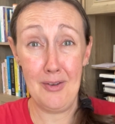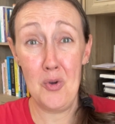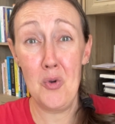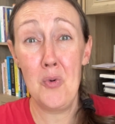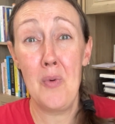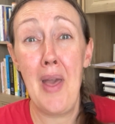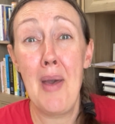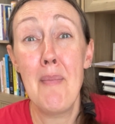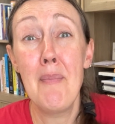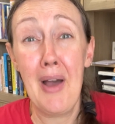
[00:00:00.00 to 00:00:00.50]

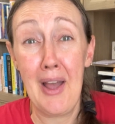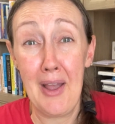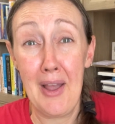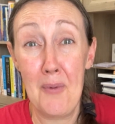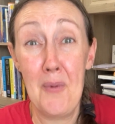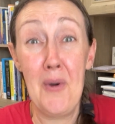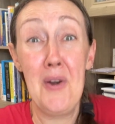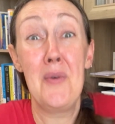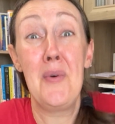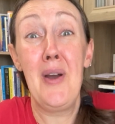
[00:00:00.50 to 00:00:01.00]
who am I?
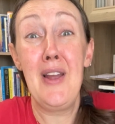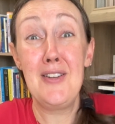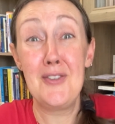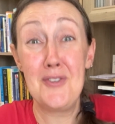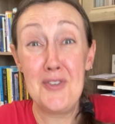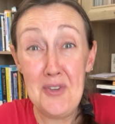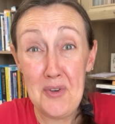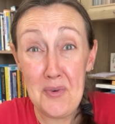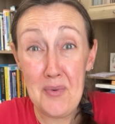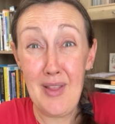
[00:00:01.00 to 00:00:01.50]
What do I
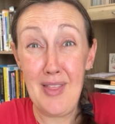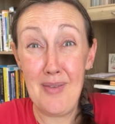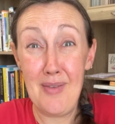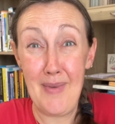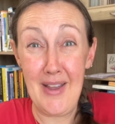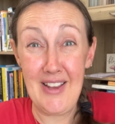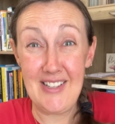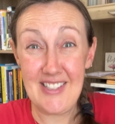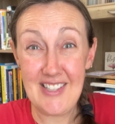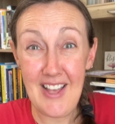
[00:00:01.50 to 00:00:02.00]
do with
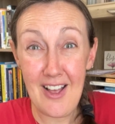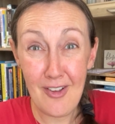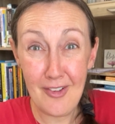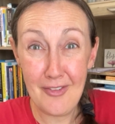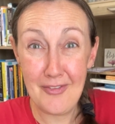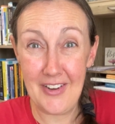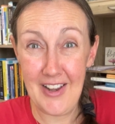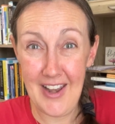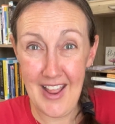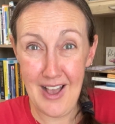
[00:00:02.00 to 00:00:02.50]

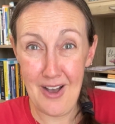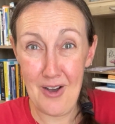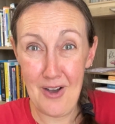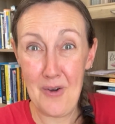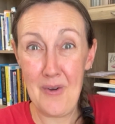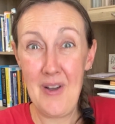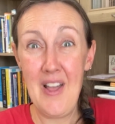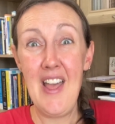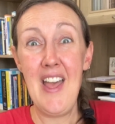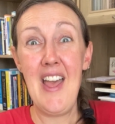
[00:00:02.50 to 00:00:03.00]
myself
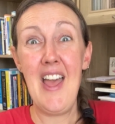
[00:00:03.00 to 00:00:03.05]
now?